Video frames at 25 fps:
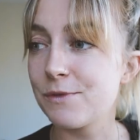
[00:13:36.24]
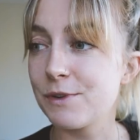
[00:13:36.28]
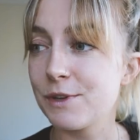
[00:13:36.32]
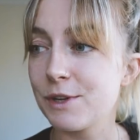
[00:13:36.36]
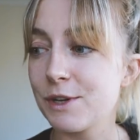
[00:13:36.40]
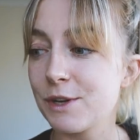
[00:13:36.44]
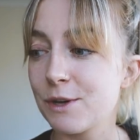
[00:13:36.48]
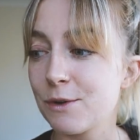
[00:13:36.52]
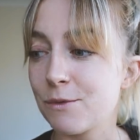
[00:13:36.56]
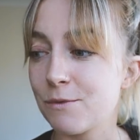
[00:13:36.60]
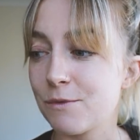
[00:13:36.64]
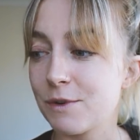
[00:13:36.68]

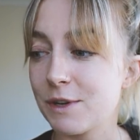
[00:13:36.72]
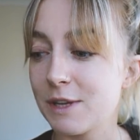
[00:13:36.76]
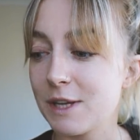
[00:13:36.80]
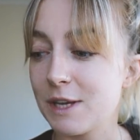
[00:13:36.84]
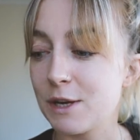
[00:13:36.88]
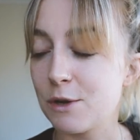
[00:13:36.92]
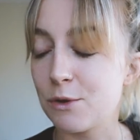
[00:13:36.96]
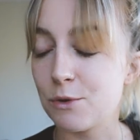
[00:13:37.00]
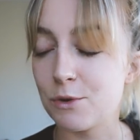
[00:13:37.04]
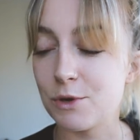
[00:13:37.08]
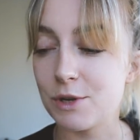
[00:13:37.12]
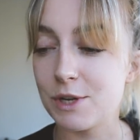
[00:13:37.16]
feeling really
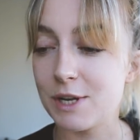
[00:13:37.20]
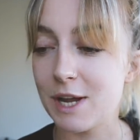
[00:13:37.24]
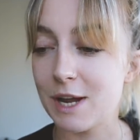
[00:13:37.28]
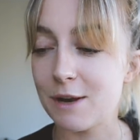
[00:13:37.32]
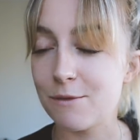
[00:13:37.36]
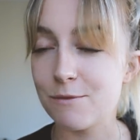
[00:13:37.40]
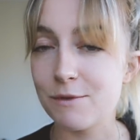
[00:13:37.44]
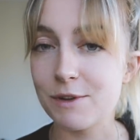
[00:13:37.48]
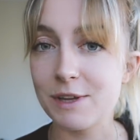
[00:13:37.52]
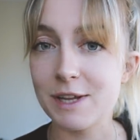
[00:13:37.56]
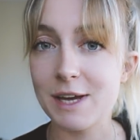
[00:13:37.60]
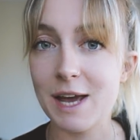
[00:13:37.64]
good
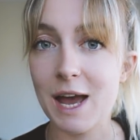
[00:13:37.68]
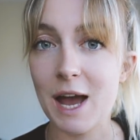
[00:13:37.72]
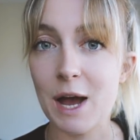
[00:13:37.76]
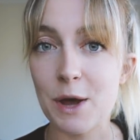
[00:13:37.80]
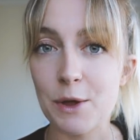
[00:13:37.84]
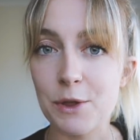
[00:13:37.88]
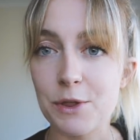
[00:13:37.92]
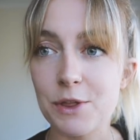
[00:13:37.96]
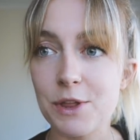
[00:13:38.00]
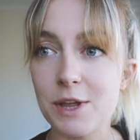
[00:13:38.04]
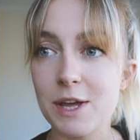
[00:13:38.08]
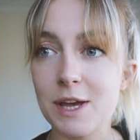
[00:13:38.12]
and really
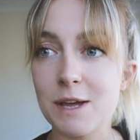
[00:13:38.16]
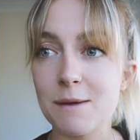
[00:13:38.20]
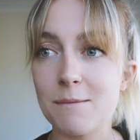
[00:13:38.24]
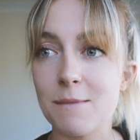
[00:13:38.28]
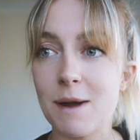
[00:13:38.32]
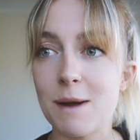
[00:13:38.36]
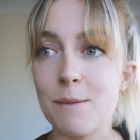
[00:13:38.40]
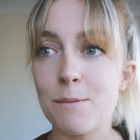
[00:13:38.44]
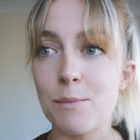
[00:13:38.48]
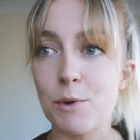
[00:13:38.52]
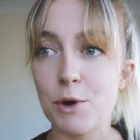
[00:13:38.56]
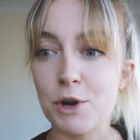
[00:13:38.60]
healthy in
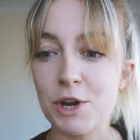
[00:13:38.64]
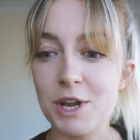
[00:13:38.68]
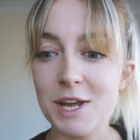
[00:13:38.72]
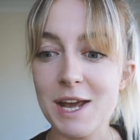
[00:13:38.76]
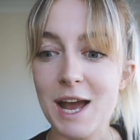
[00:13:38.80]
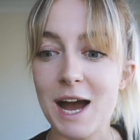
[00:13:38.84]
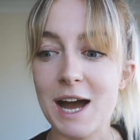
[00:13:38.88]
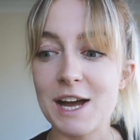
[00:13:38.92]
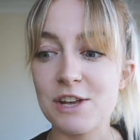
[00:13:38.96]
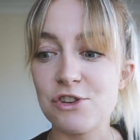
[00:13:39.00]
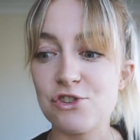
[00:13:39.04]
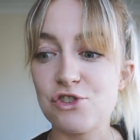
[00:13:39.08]
my
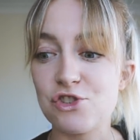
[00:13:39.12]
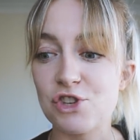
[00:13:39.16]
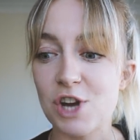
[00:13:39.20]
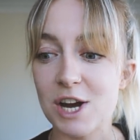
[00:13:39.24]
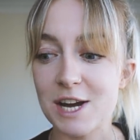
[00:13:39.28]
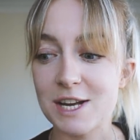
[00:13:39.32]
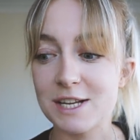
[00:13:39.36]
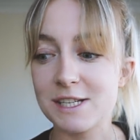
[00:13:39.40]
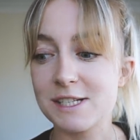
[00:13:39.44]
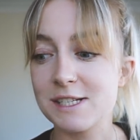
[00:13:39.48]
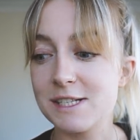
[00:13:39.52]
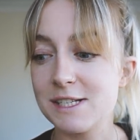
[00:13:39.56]
body. I
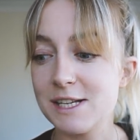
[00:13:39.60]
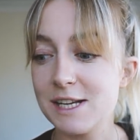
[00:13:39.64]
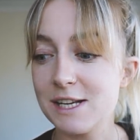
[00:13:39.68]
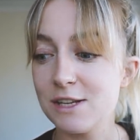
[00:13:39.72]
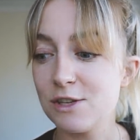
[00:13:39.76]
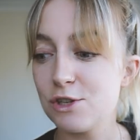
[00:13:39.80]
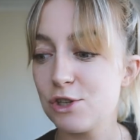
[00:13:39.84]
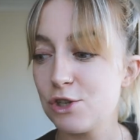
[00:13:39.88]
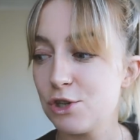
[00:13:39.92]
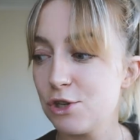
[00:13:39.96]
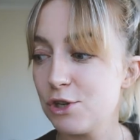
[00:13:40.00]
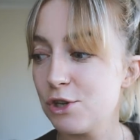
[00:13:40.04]
just
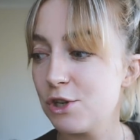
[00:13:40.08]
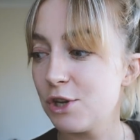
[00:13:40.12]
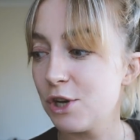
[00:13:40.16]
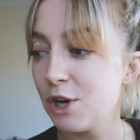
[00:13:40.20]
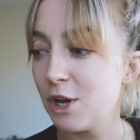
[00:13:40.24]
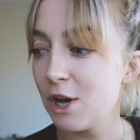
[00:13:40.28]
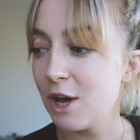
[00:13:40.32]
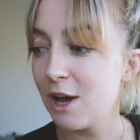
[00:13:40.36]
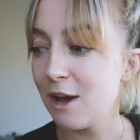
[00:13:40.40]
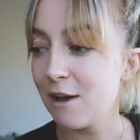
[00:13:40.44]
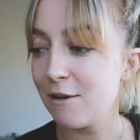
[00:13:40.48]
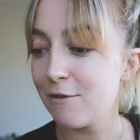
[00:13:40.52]
need to
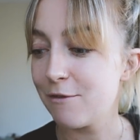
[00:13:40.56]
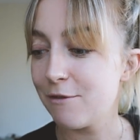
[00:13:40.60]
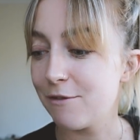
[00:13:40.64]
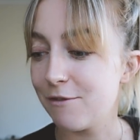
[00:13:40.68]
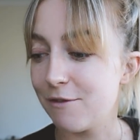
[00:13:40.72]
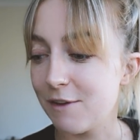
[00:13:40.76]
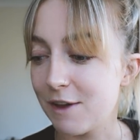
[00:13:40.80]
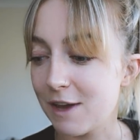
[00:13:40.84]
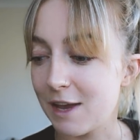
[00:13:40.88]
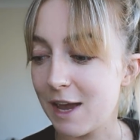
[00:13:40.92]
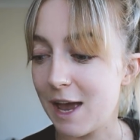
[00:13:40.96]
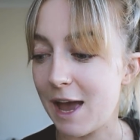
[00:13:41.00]

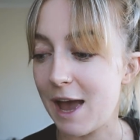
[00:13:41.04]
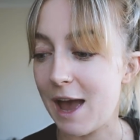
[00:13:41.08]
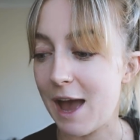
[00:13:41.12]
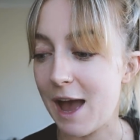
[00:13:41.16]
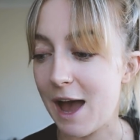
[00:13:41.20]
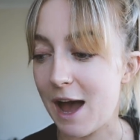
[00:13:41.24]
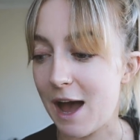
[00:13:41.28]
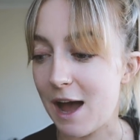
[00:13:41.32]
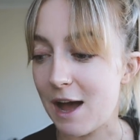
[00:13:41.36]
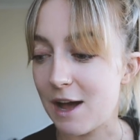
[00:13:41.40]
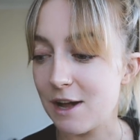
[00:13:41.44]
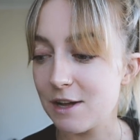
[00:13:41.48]
figure
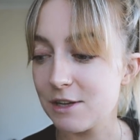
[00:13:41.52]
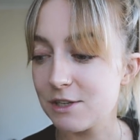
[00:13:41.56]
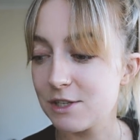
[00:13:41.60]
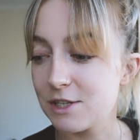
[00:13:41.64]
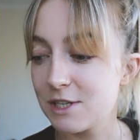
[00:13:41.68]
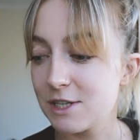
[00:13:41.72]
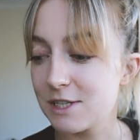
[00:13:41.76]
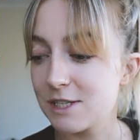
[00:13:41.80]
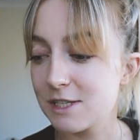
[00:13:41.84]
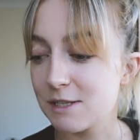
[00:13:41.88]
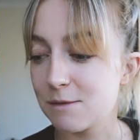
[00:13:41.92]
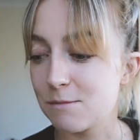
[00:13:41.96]

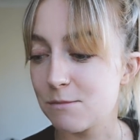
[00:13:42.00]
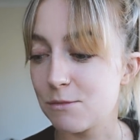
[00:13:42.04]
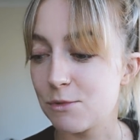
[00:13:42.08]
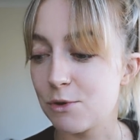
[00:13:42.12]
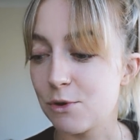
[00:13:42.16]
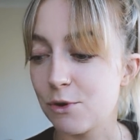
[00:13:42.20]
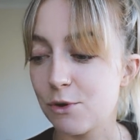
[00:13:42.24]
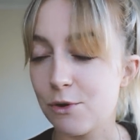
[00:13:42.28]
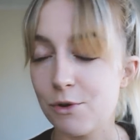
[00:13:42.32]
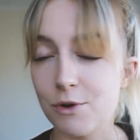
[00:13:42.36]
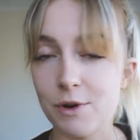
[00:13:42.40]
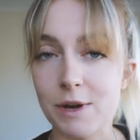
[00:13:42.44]
out some
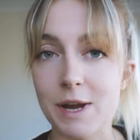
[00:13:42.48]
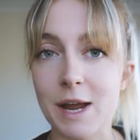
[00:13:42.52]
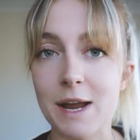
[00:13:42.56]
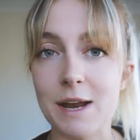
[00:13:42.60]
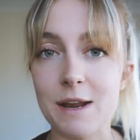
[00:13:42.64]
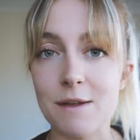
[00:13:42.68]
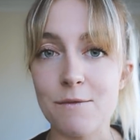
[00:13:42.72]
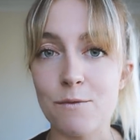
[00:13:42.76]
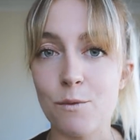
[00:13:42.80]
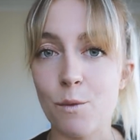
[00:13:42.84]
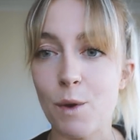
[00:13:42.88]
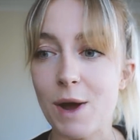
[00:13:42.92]
more
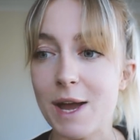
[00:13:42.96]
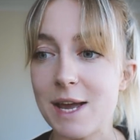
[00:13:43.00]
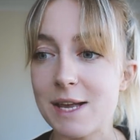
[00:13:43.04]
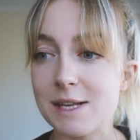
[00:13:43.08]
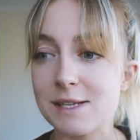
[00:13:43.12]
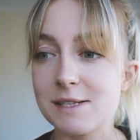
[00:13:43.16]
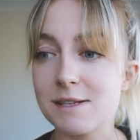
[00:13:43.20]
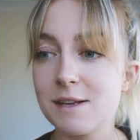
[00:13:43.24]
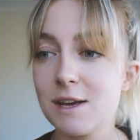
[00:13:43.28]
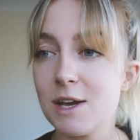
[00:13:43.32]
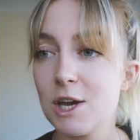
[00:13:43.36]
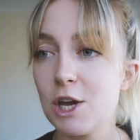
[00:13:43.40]
creative
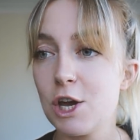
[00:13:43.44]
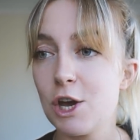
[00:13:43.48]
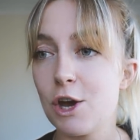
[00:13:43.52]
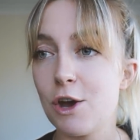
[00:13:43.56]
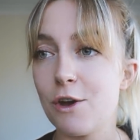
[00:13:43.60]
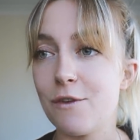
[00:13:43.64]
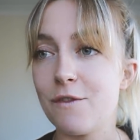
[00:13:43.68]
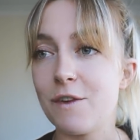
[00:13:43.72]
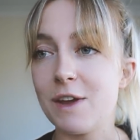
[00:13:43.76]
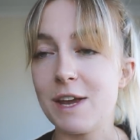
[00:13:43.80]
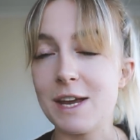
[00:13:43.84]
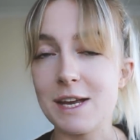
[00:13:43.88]
ways
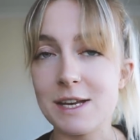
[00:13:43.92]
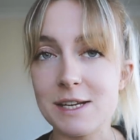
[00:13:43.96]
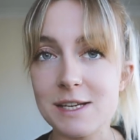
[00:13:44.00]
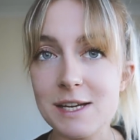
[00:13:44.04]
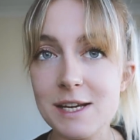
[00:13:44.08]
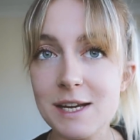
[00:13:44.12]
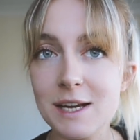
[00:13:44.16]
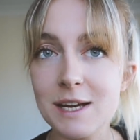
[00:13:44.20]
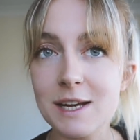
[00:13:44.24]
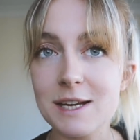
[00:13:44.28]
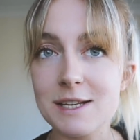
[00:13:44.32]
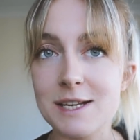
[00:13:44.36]
of
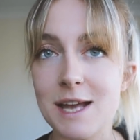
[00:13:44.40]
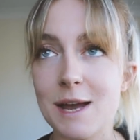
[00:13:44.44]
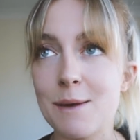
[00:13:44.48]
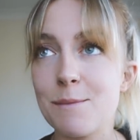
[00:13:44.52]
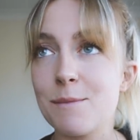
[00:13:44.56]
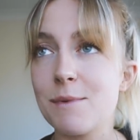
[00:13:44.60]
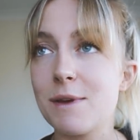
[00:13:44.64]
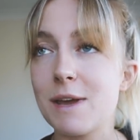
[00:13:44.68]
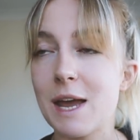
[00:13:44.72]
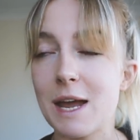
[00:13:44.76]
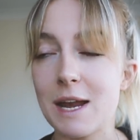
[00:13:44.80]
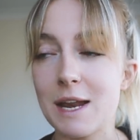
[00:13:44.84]
eating, because
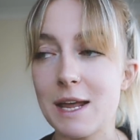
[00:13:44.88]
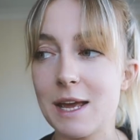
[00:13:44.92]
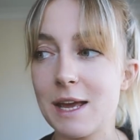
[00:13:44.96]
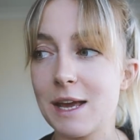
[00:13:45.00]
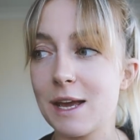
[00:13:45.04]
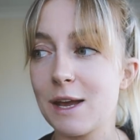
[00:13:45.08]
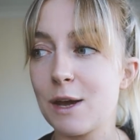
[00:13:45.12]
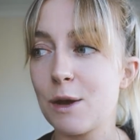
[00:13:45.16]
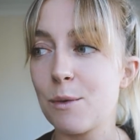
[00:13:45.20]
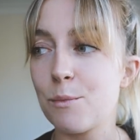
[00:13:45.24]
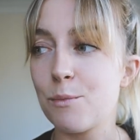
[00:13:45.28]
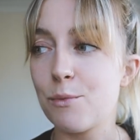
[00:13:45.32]
I'm
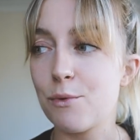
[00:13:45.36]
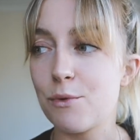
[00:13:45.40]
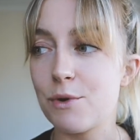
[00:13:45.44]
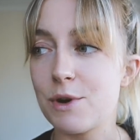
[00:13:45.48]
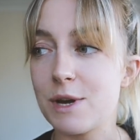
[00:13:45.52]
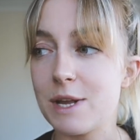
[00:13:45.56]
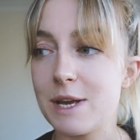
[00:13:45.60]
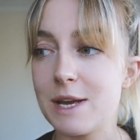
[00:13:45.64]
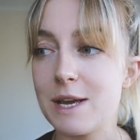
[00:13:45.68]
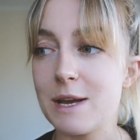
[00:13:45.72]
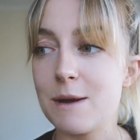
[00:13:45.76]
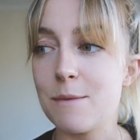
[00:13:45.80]
getting
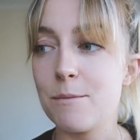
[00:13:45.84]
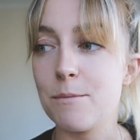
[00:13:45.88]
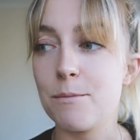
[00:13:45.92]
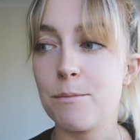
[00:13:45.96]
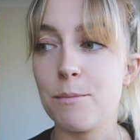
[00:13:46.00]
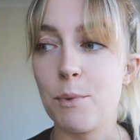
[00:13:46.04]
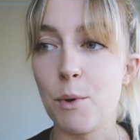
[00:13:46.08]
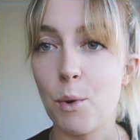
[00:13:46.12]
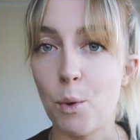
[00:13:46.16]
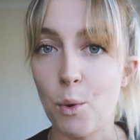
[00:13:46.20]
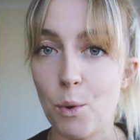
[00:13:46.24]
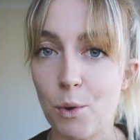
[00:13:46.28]
pretty
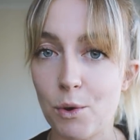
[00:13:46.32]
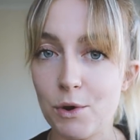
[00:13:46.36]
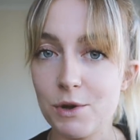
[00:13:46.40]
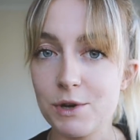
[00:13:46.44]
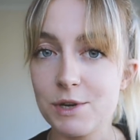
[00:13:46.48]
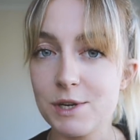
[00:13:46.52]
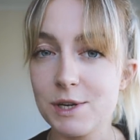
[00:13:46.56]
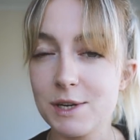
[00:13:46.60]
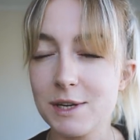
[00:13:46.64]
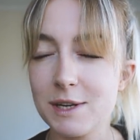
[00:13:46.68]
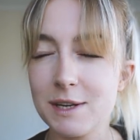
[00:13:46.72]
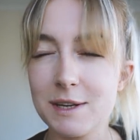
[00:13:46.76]

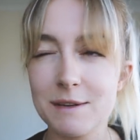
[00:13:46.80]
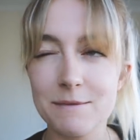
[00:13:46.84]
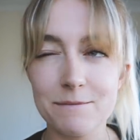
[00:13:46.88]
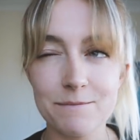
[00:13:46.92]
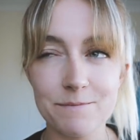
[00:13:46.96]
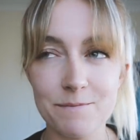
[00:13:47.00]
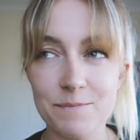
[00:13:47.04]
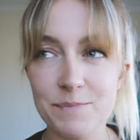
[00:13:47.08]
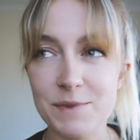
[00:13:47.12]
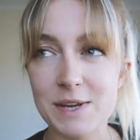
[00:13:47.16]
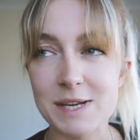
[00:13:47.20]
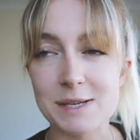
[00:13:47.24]
bored
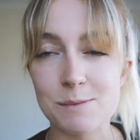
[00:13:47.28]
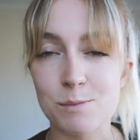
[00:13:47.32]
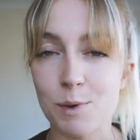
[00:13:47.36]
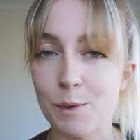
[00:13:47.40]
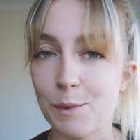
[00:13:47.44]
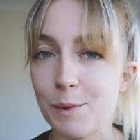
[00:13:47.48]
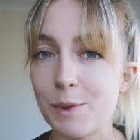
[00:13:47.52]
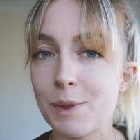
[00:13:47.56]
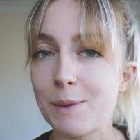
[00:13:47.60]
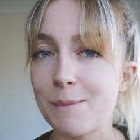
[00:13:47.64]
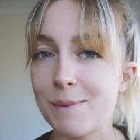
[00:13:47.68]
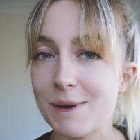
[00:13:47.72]
is
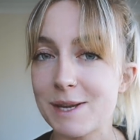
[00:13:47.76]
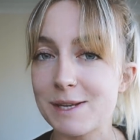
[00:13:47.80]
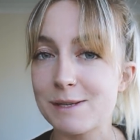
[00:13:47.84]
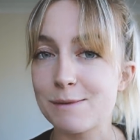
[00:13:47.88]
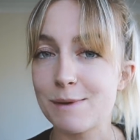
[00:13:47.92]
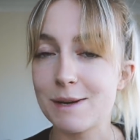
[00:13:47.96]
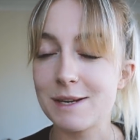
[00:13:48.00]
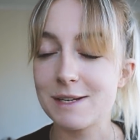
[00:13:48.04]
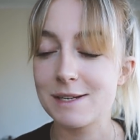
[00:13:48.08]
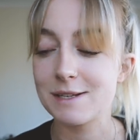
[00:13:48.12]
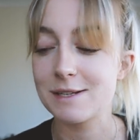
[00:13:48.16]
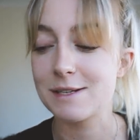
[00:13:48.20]
probably the best
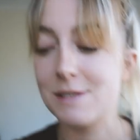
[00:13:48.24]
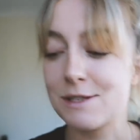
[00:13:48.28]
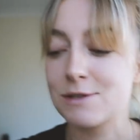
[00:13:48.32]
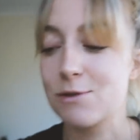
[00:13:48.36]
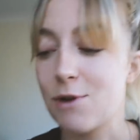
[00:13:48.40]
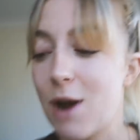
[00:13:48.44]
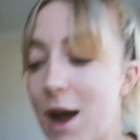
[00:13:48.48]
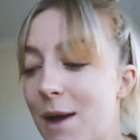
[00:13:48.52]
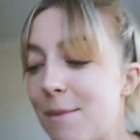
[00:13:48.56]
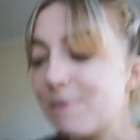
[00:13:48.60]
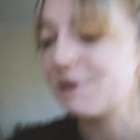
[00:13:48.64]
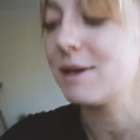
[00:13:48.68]
way to
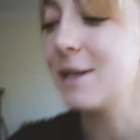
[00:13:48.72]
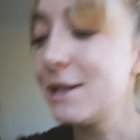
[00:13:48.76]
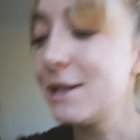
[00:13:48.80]
describe it.